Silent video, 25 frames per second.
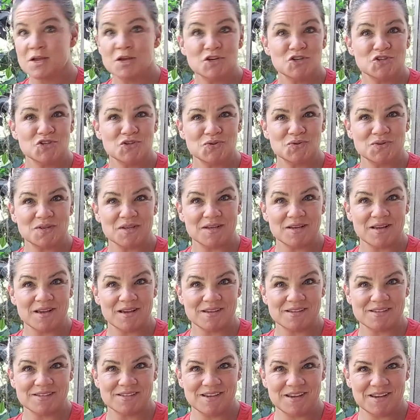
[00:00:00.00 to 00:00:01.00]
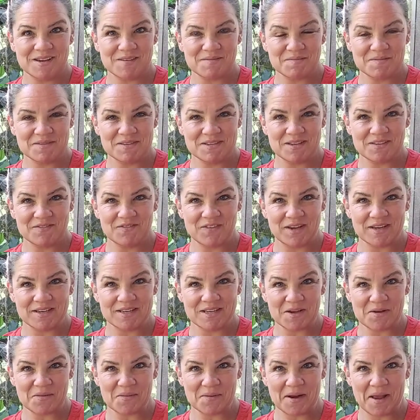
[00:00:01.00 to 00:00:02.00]
Tune in next time to find
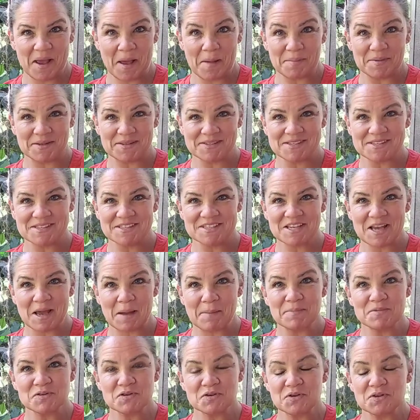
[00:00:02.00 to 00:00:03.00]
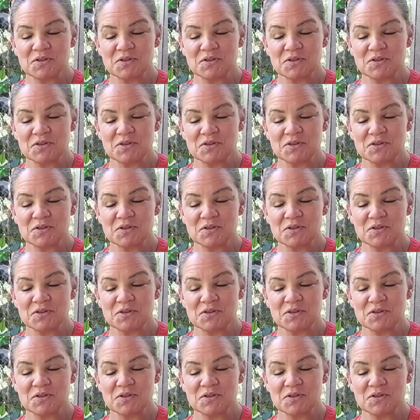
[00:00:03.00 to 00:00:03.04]
out what happens in chapter